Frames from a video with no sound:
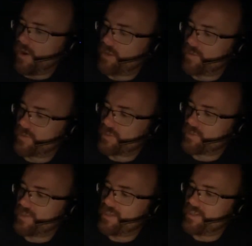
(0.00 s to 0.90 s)
Along
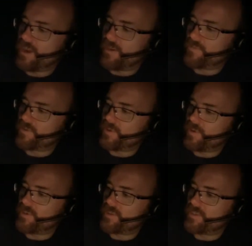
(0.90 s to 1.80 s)
the screen I've
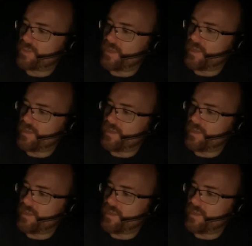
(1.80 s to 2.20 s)
got